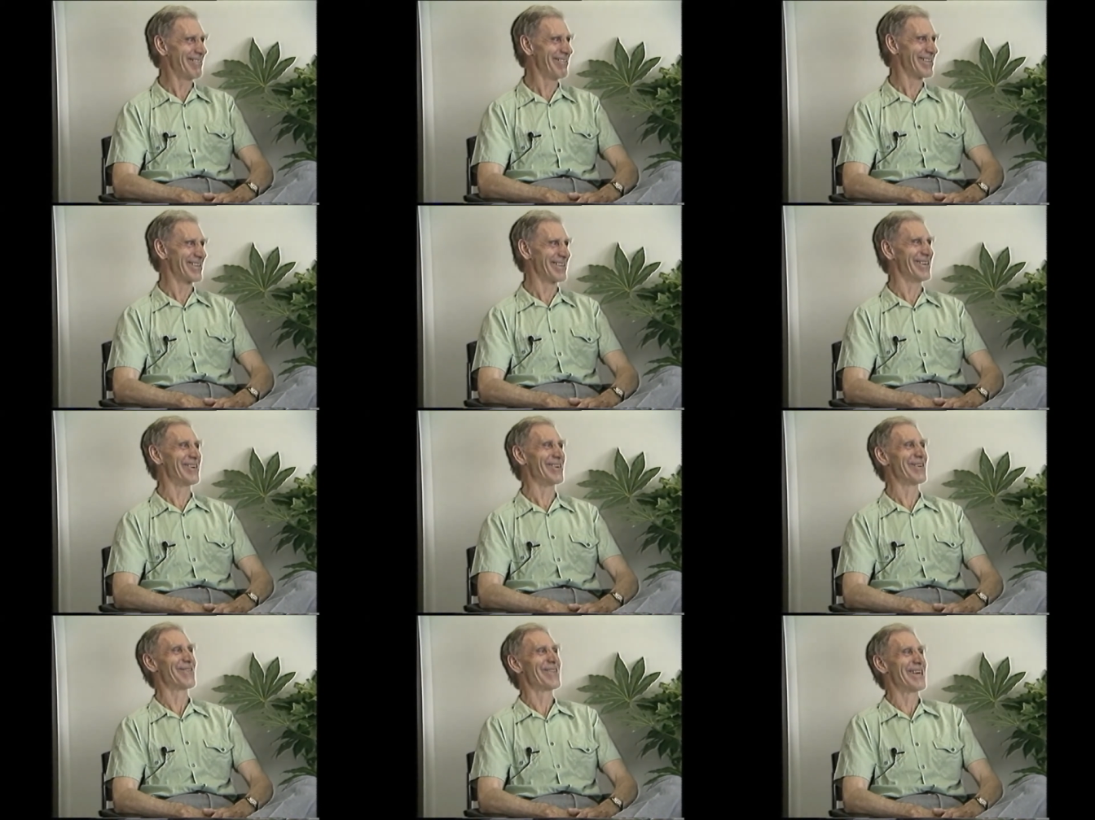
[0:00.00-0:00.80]
that was the
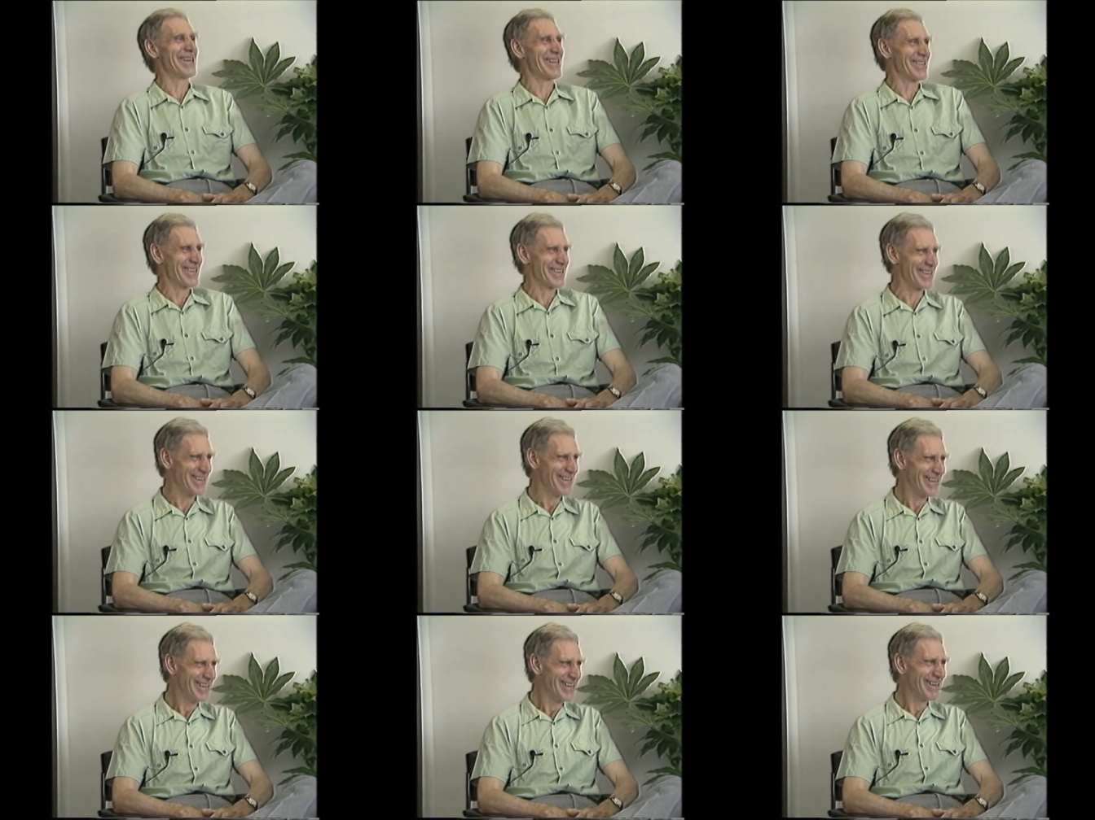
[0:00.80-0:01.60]
sort of things
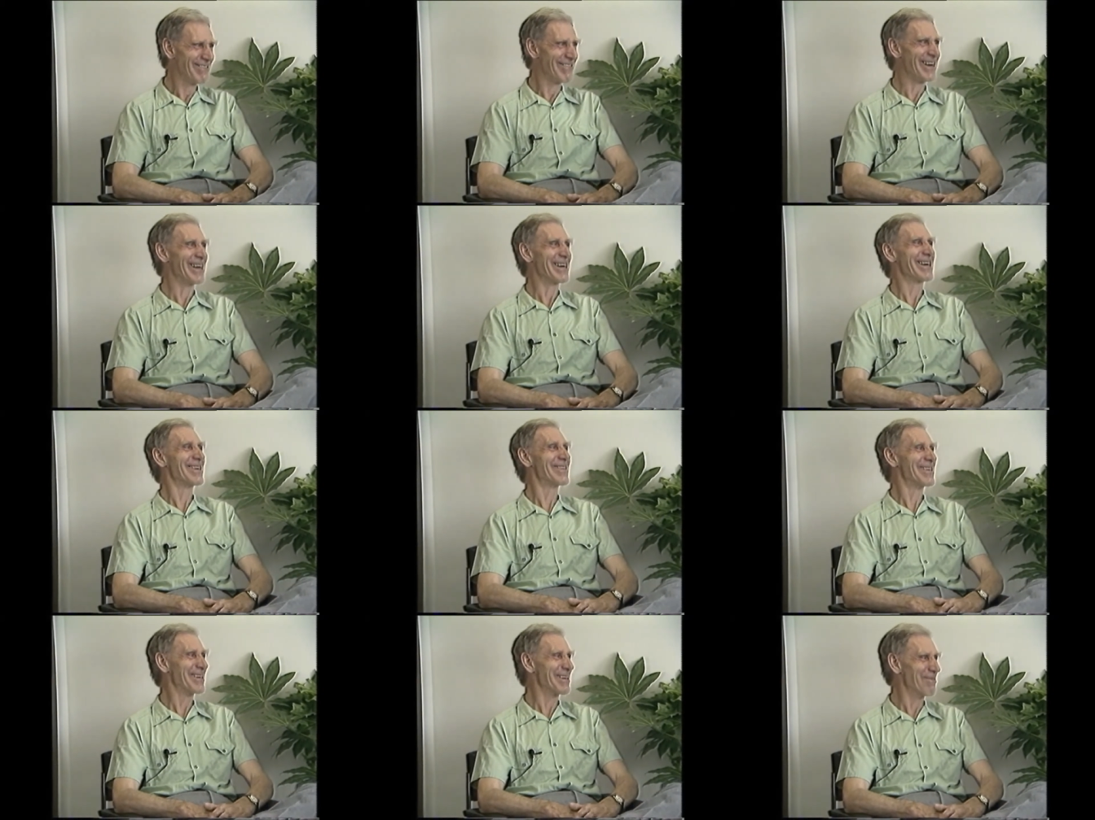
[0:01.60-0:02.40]
that were
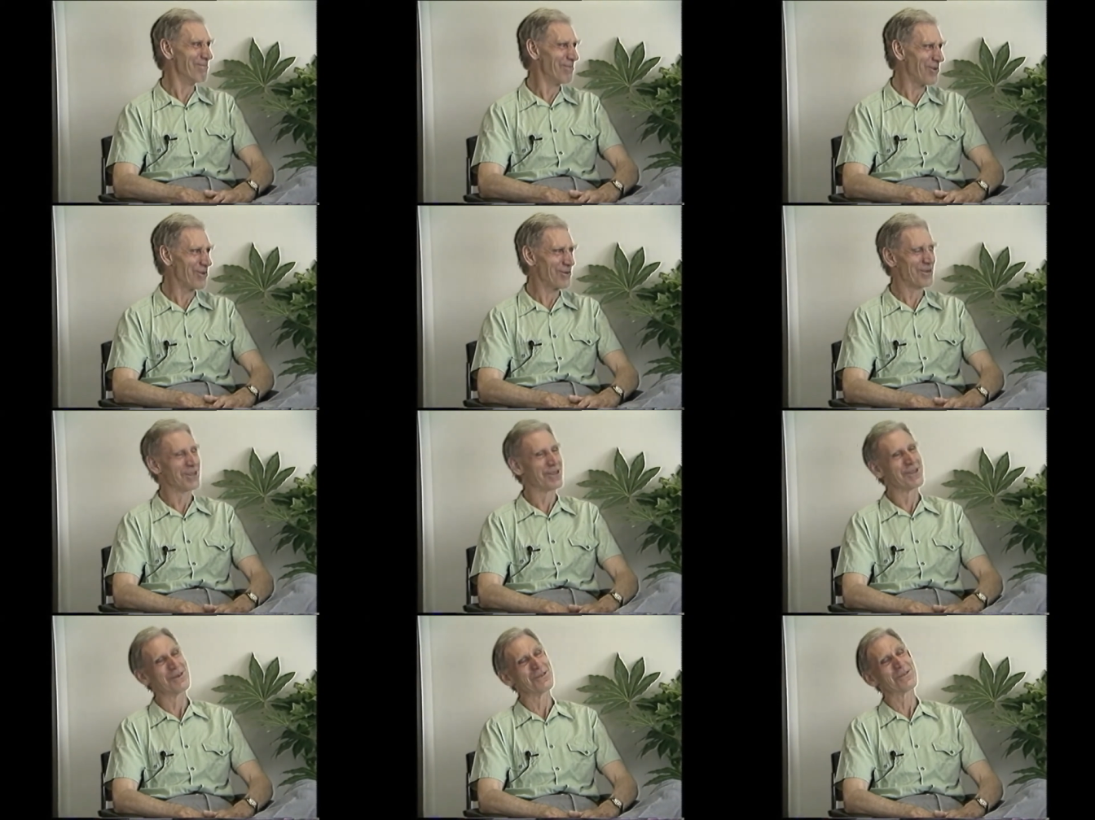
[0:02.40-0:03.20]
considered important
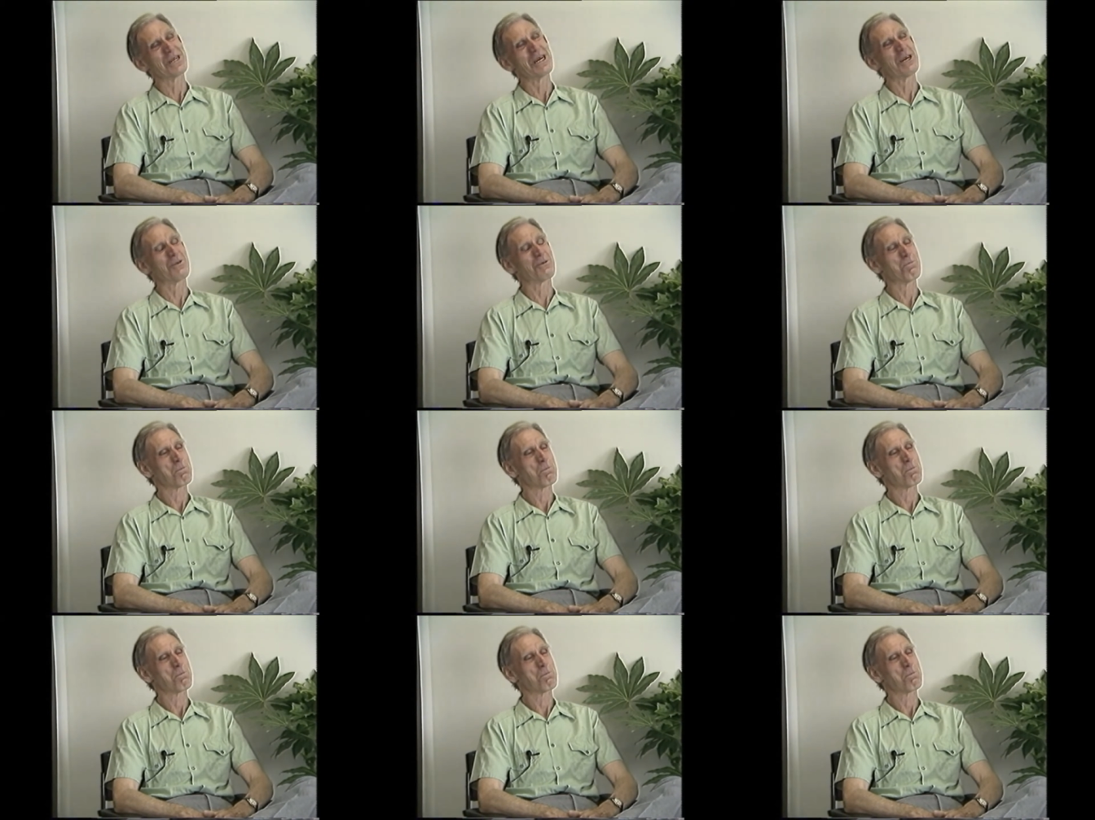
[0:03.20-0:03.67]
in those days.